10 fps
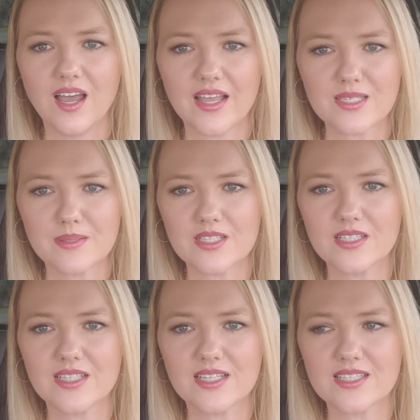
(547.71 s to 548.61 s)

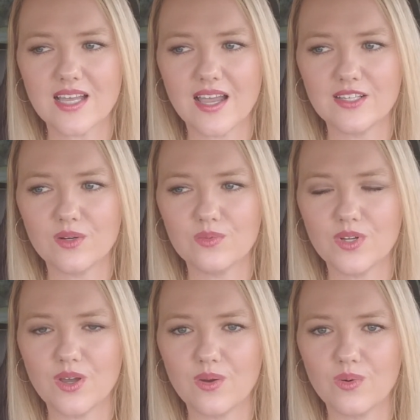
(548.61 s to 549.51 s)
especially because I don't
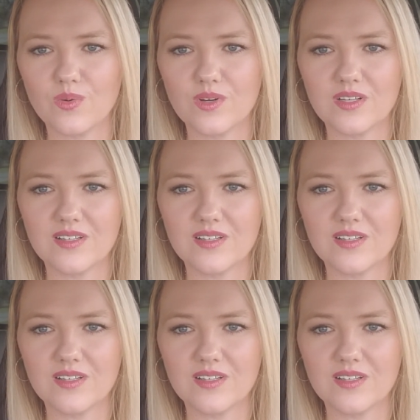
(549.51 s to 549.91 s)
know.